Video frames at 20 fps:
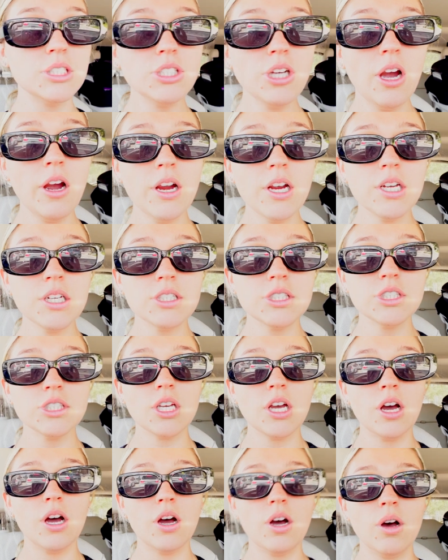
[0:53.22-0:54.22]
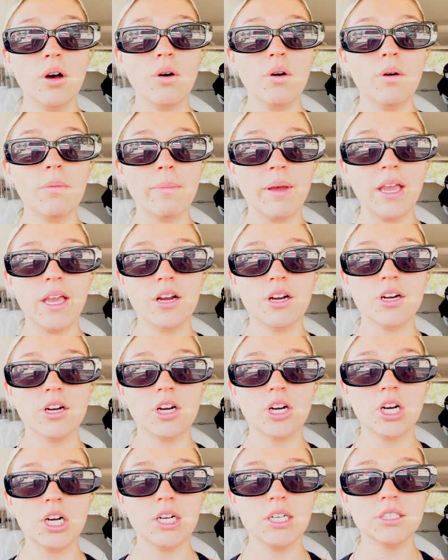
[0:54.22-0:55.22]
dark, so my hair
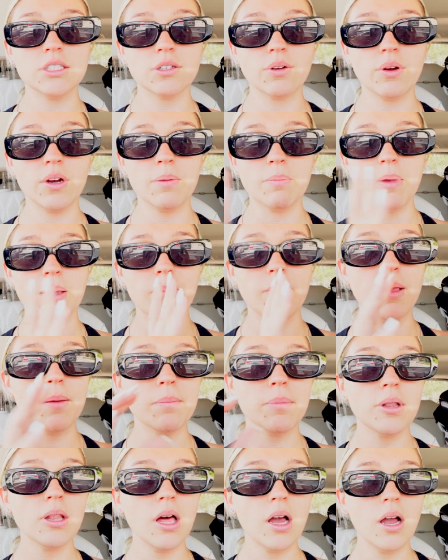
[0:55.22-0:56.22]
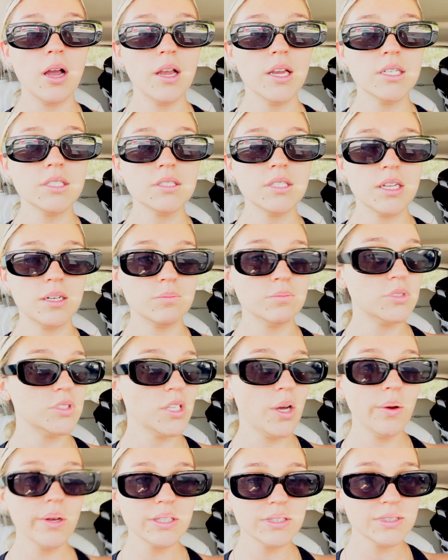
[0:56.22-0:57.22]
girl is going to make me blonde and I'm
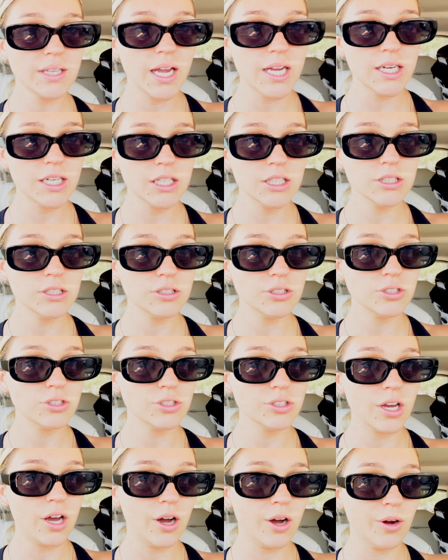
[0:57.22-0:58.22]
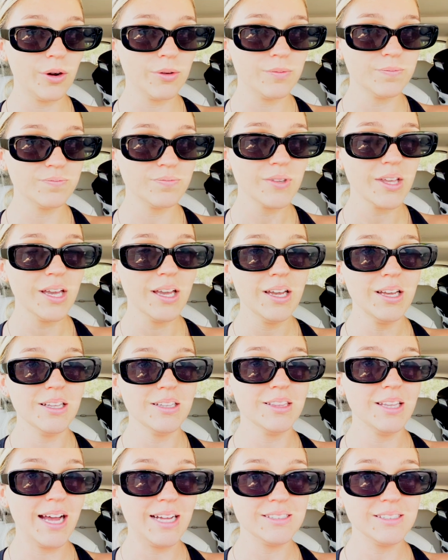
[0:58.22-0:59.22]
so excited. So
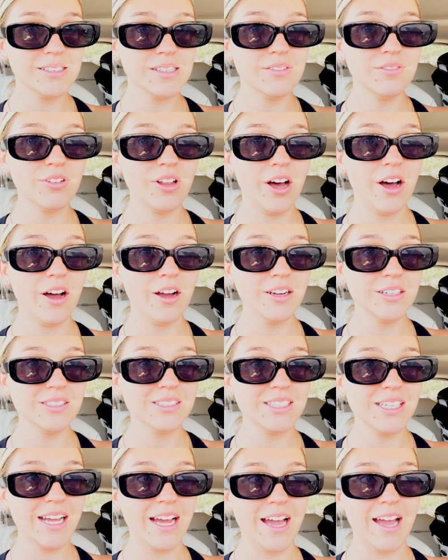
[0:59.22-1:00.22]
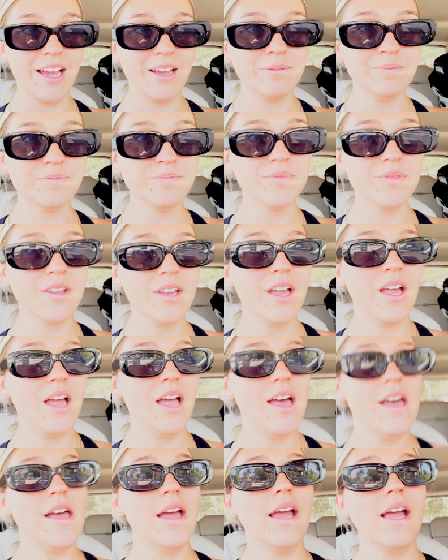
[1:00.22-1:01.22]
that's the vlog today.
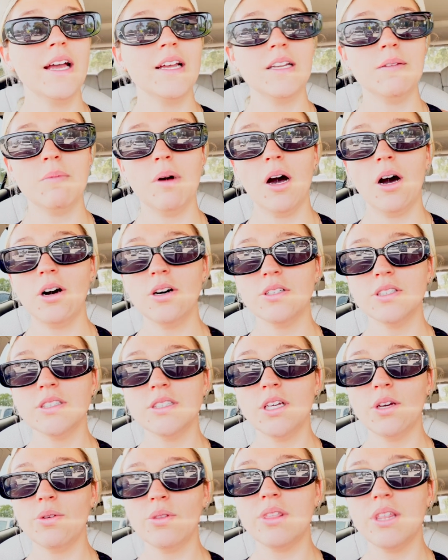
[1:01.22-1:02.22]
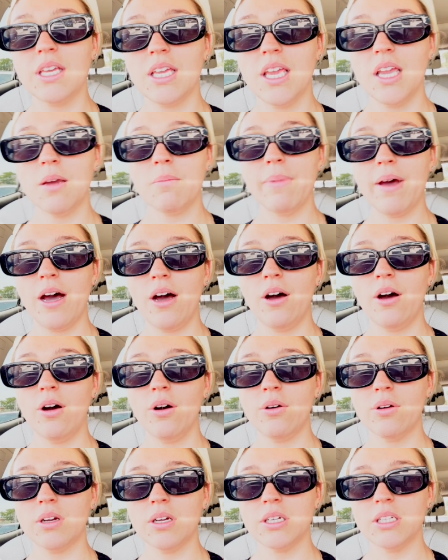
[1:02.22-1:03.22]
And I'm also thinking
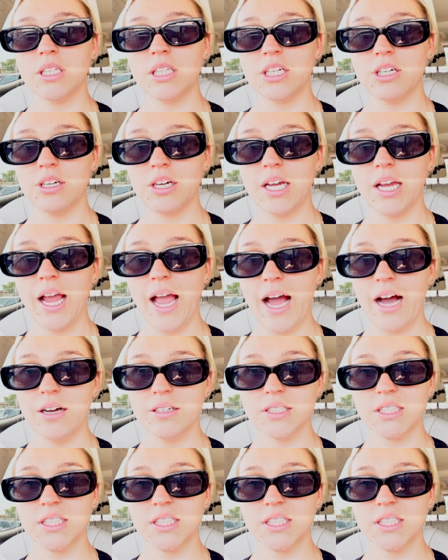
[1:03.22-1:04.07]
about clearing out